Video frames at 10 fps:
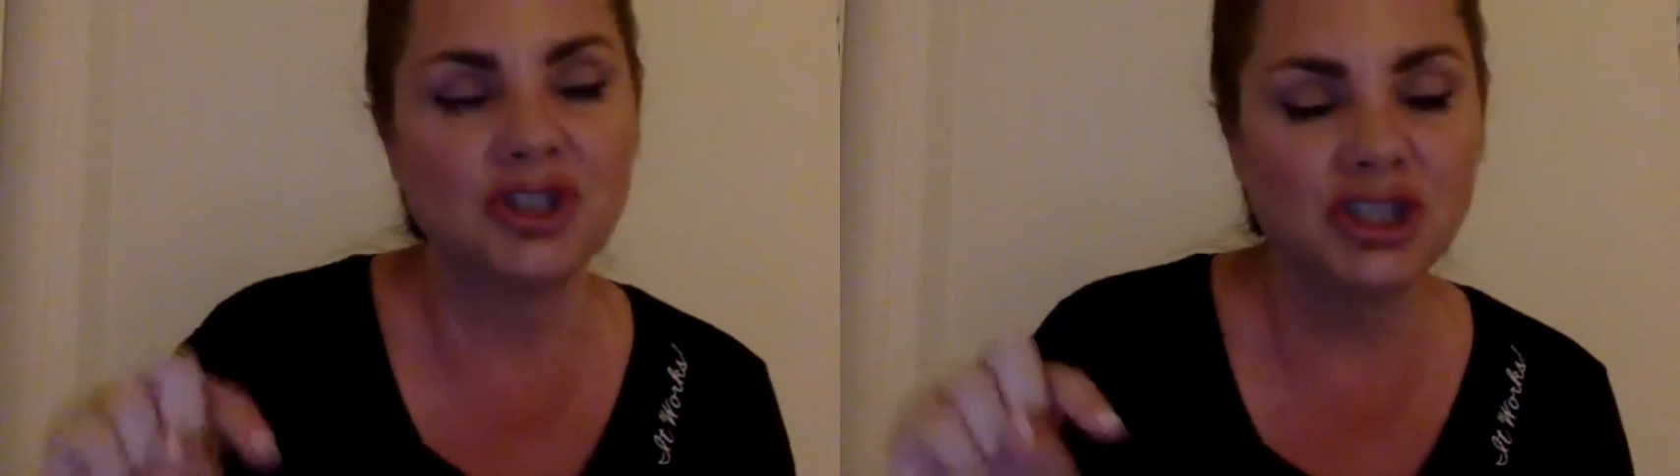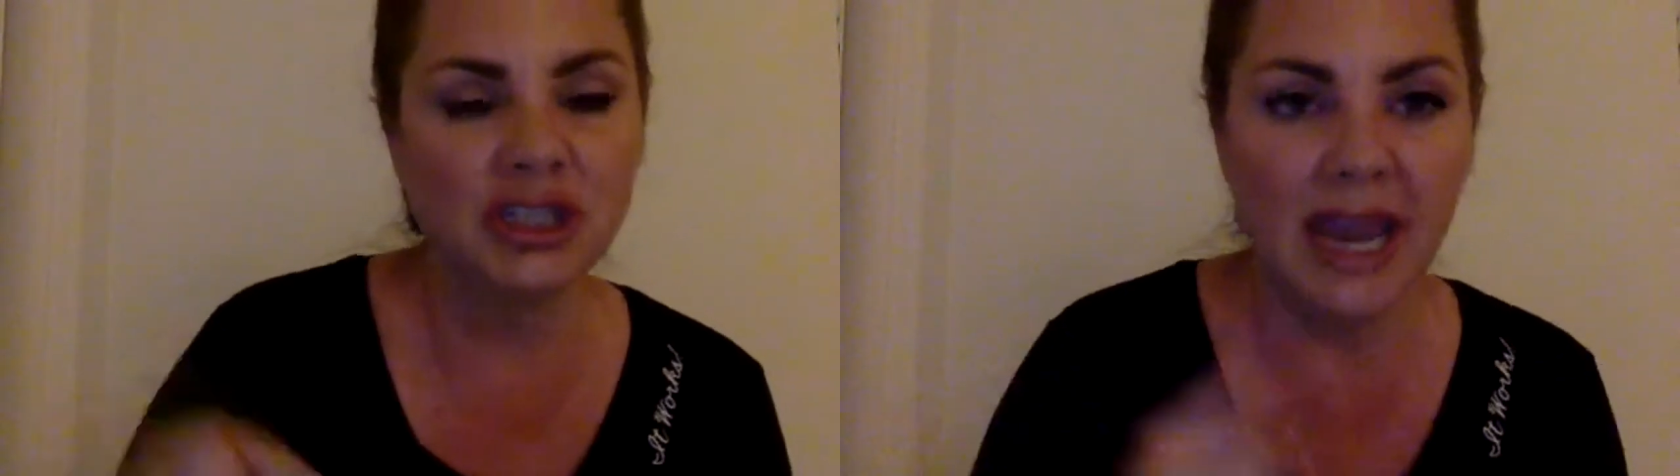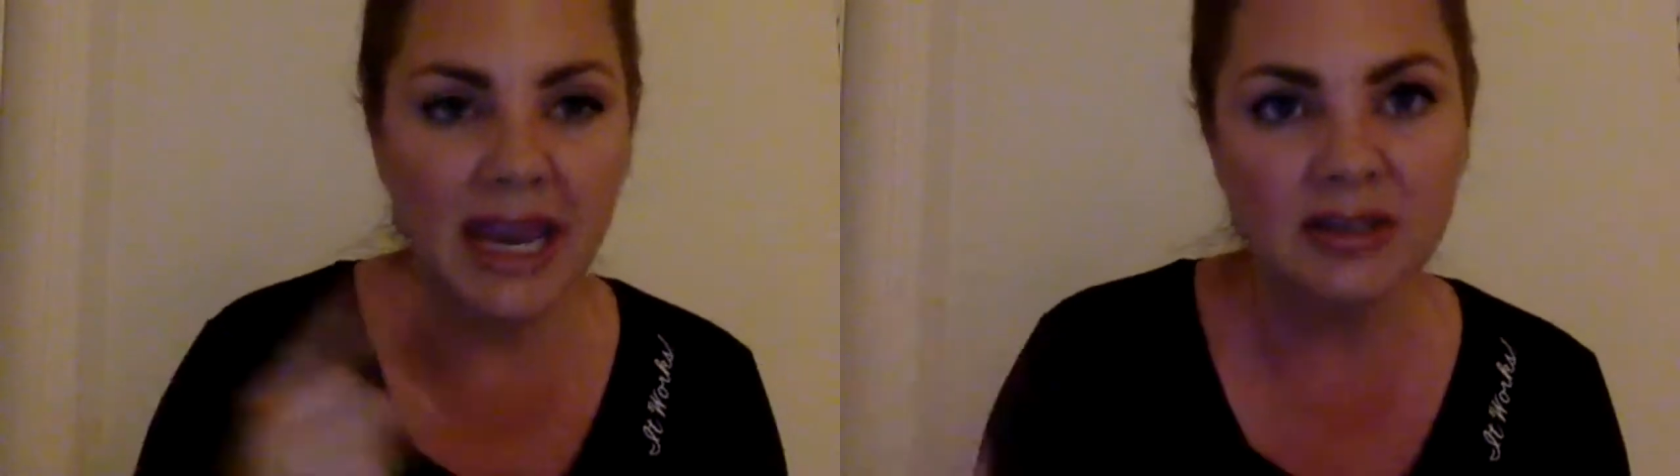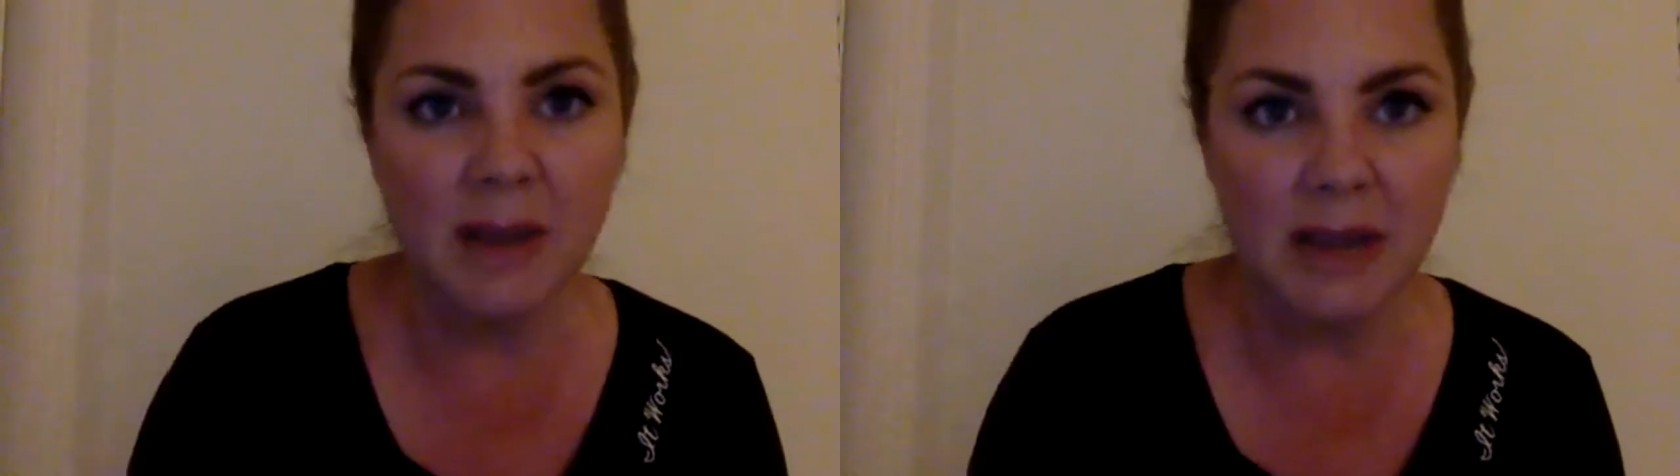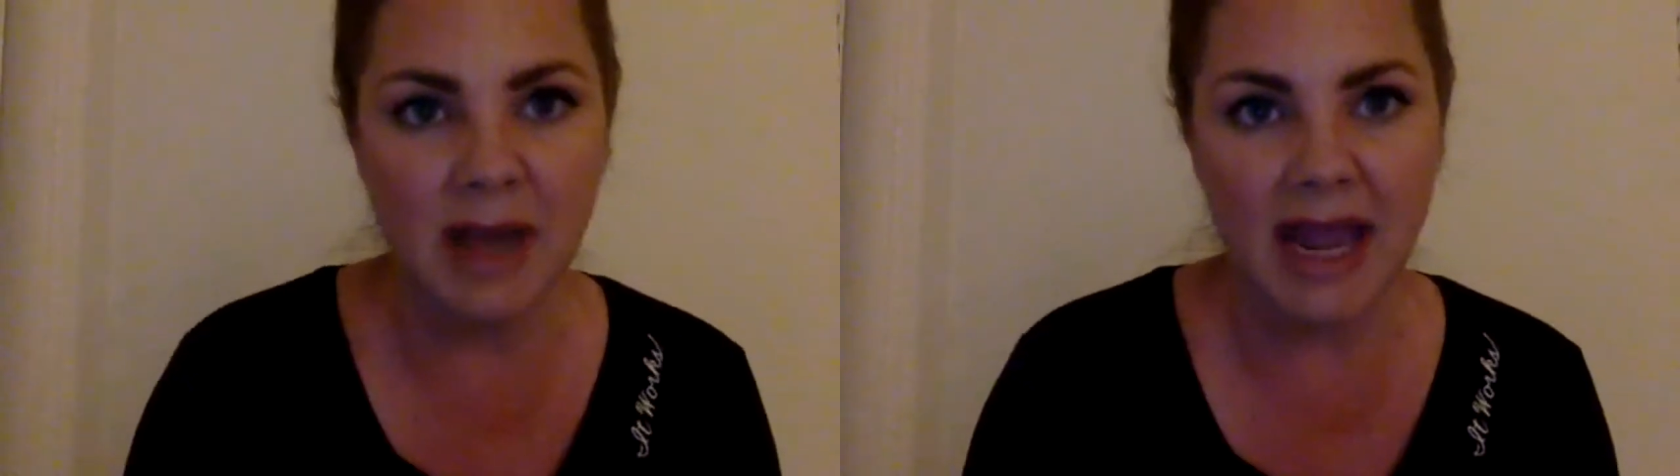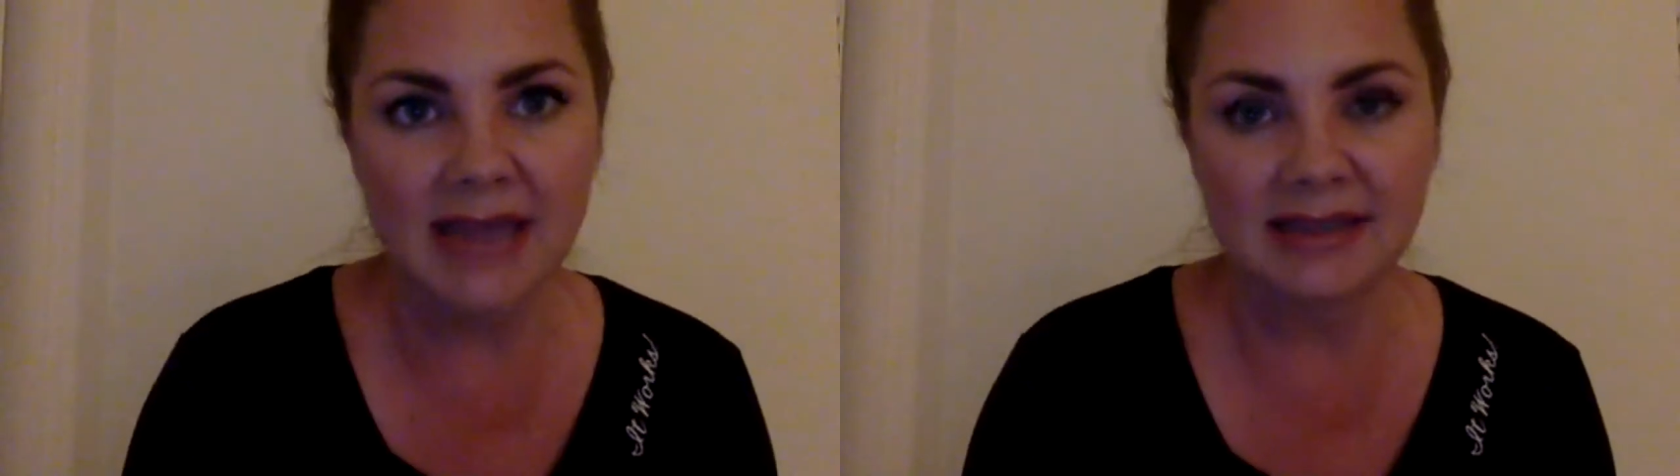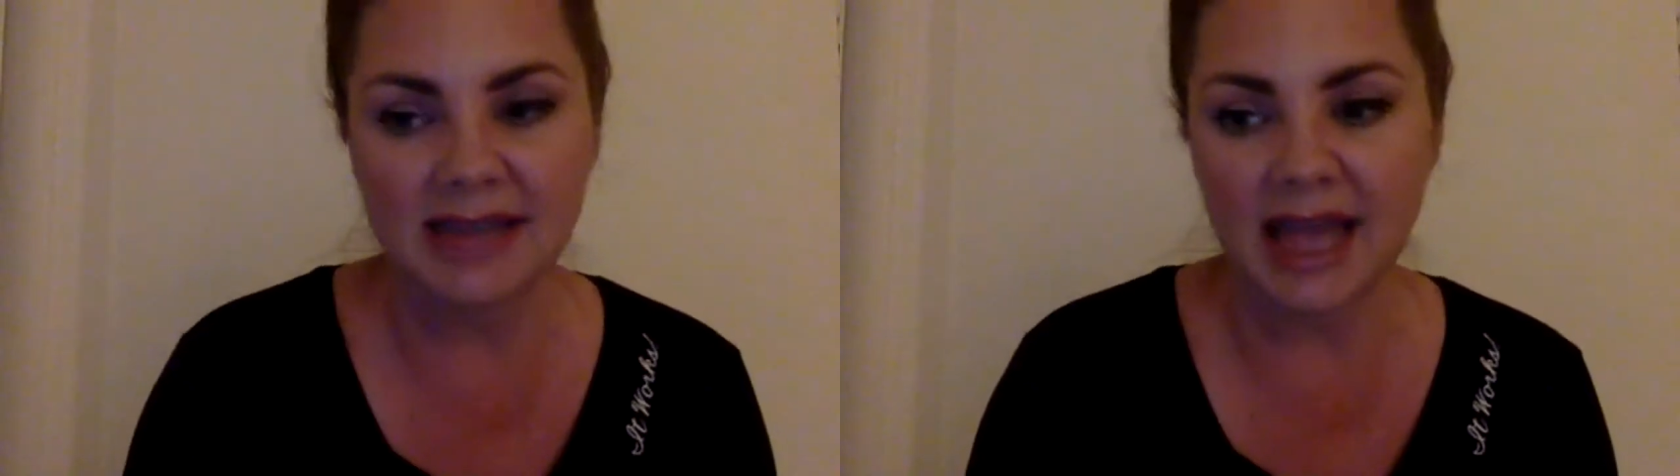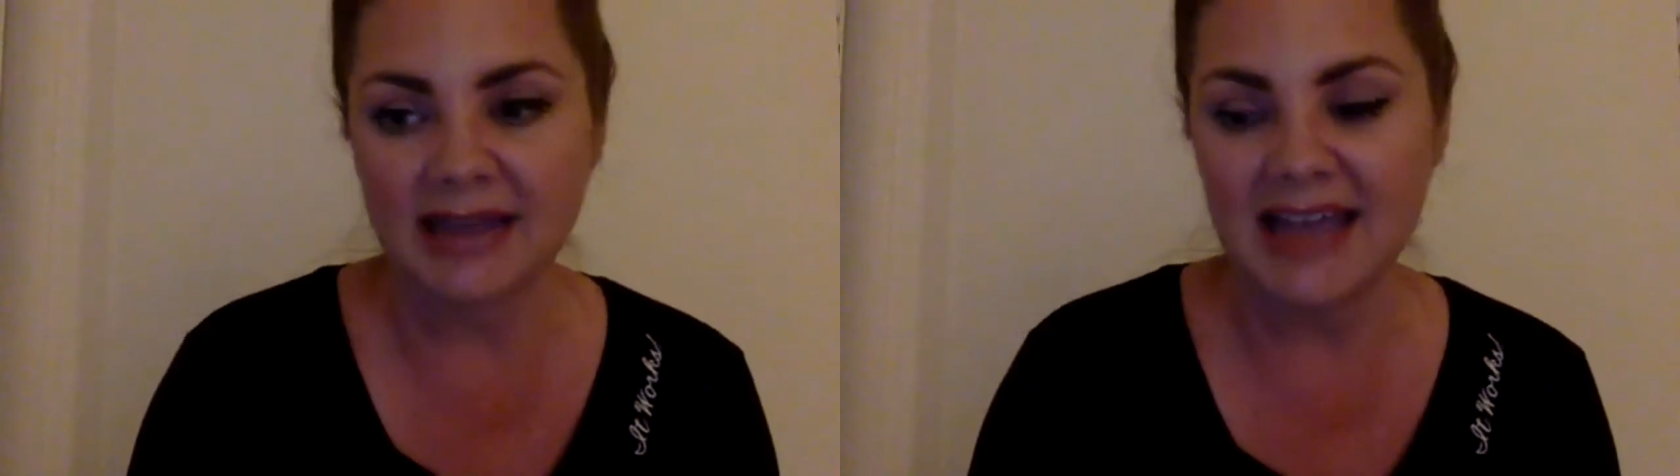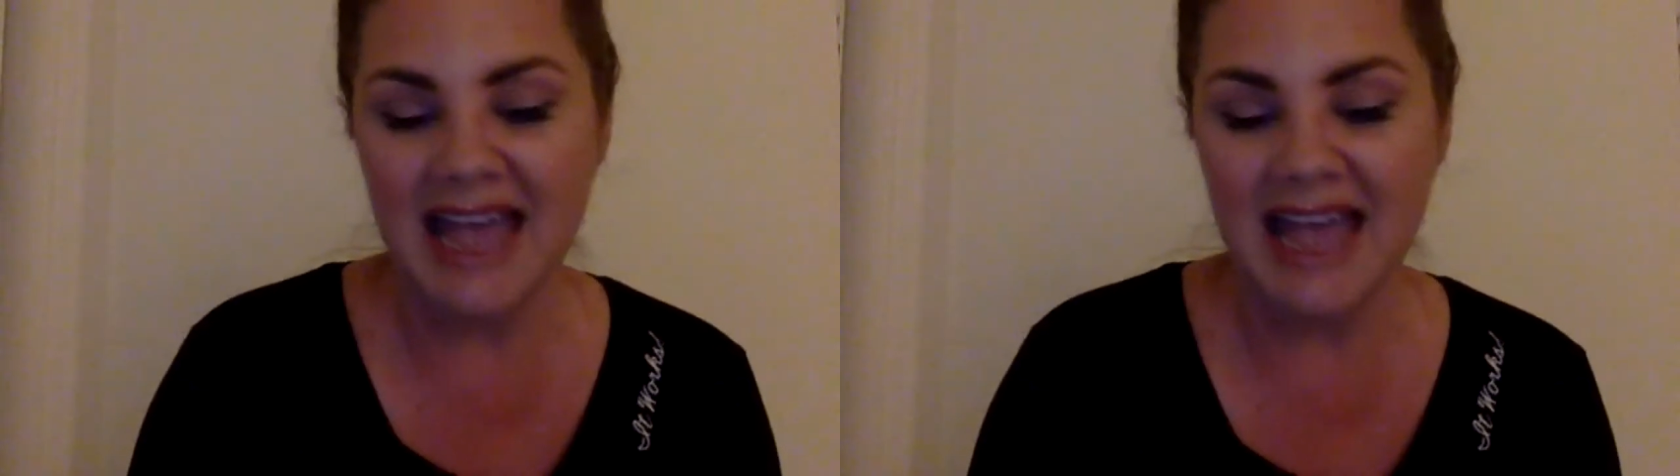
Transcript: change my mindset.